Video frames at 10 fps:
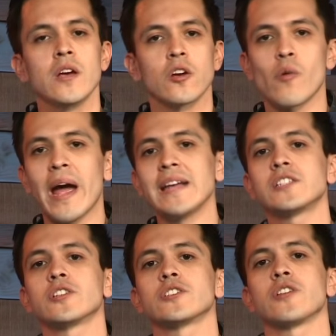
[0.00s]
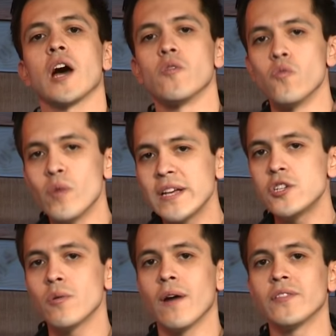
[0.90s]
Grace does not rid
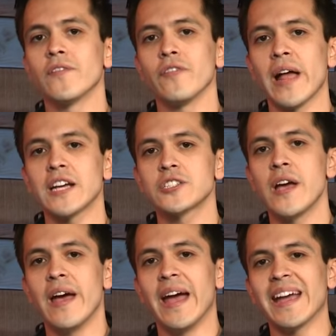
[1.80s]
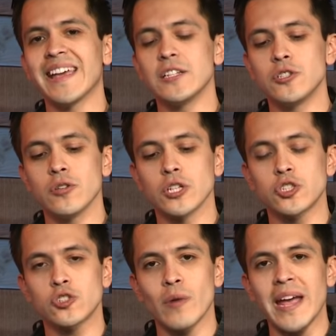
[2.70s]
you of the flesh, it gives you the
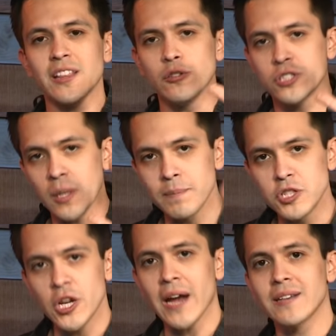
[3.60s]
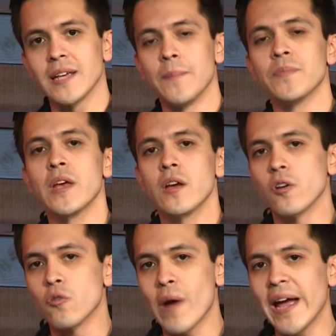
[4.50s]
strength to subject it.
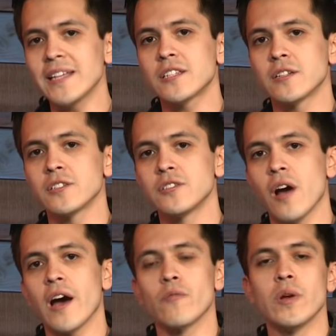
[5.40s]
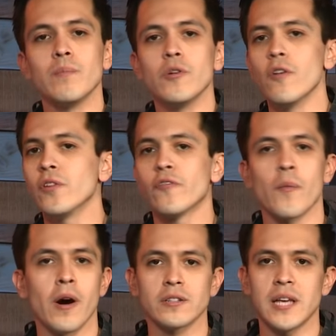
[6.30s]
Grace does not remove you
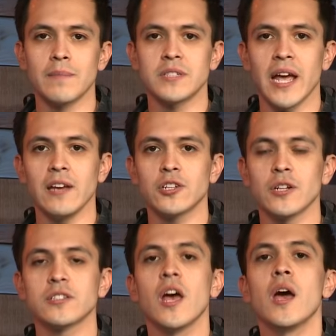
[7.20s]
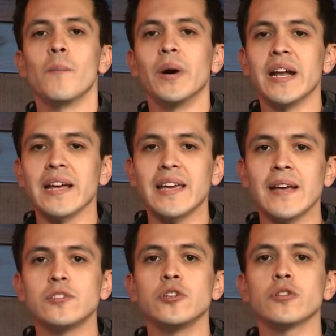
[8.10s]
from all temptations, but it
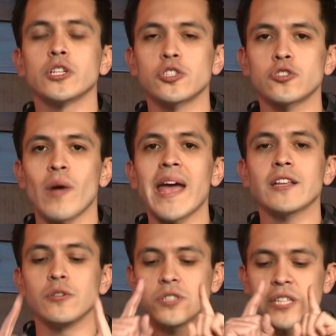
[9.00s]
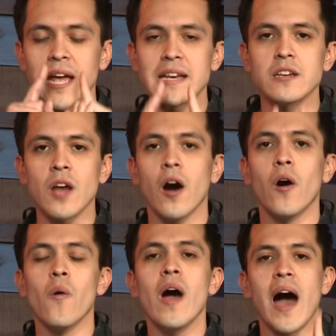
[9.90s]
gives you the strength to say,
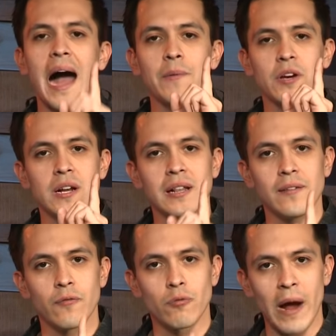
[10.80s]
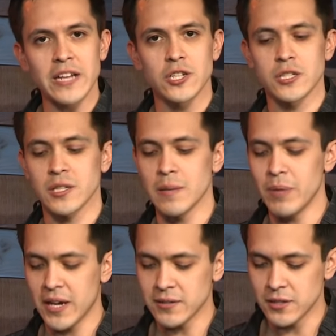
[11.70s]
No, I'm going to live righteously
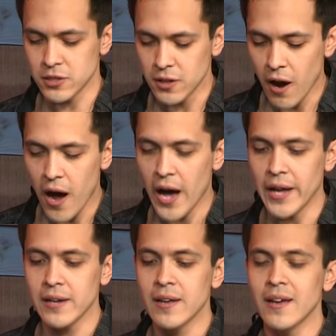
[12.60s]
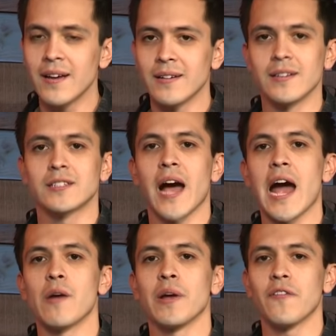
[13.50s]
because it's God
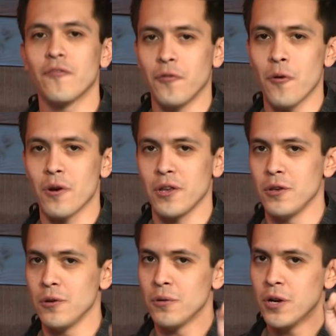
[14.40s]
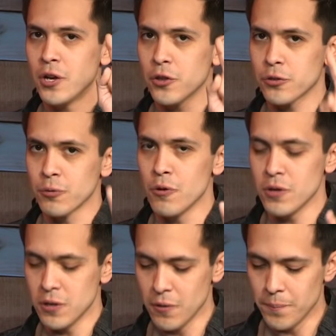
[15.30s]
desiring for you through
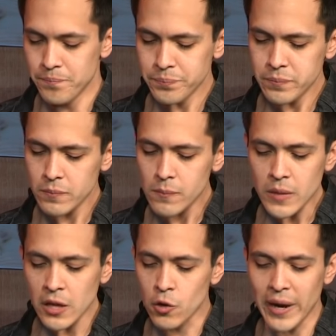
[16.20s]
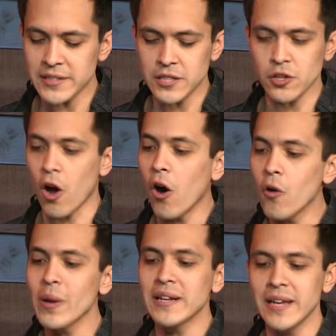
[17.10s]
you. Grace is all
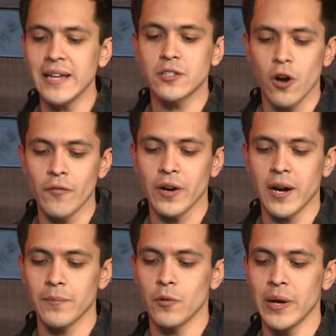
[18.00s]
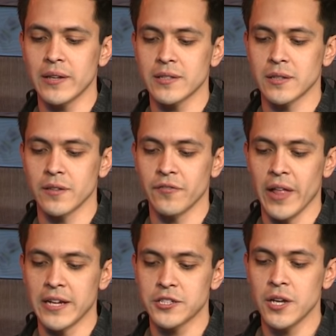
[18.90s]
we need to overcome the weakness of the
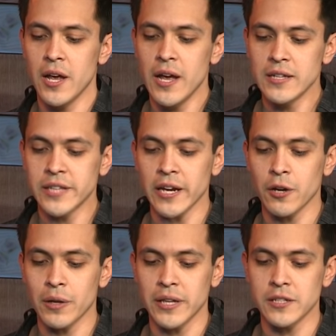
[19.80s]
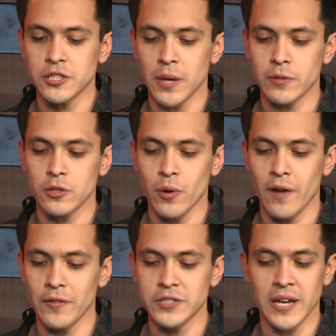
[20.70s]
flesh. 2 Corinthians chapter 12
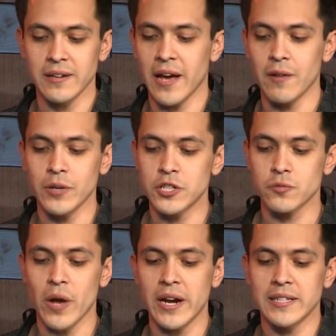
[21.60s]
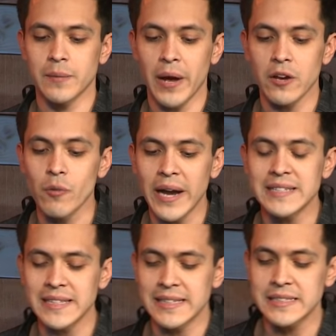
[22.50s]
verse 8 and 9, we just read it. He said, "My
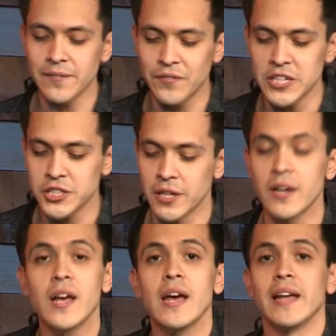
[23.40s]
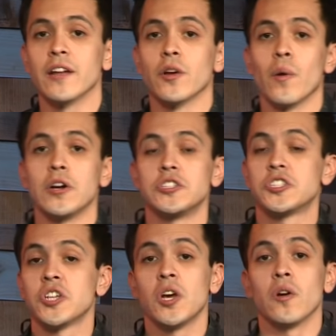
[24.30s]
grace is sufficient." In other
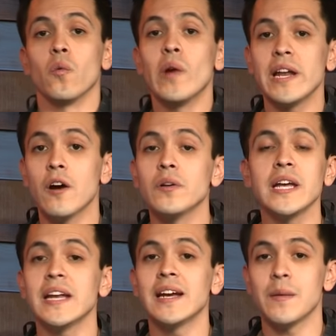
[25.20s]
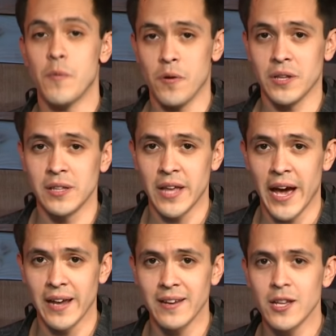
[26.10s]
words, we don't need any more than
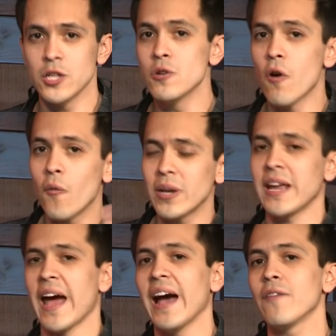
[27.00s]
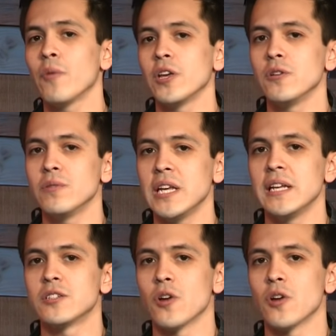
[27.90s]
that. You already have what you need to